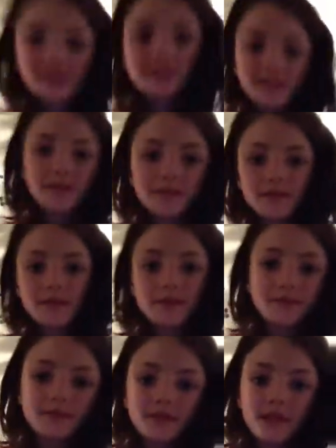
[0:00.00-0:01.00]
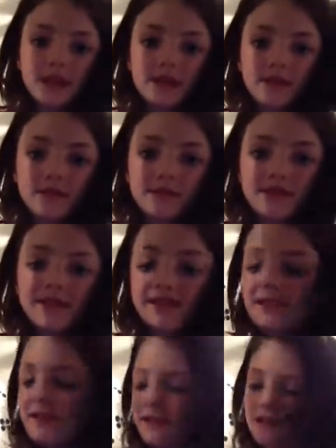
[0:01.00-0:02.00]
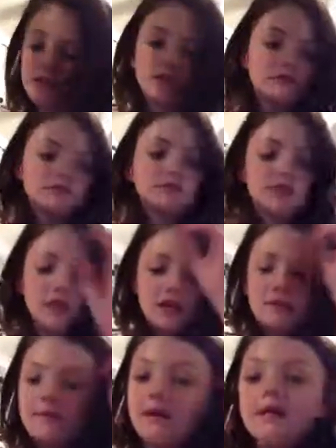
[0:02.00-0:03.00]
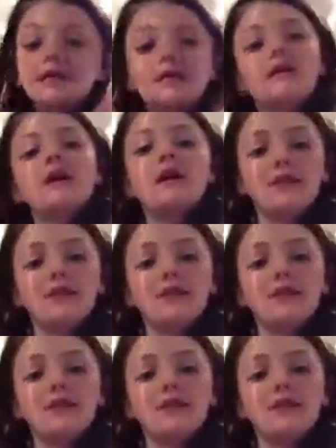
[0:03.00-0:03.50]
I just want to stay here. But the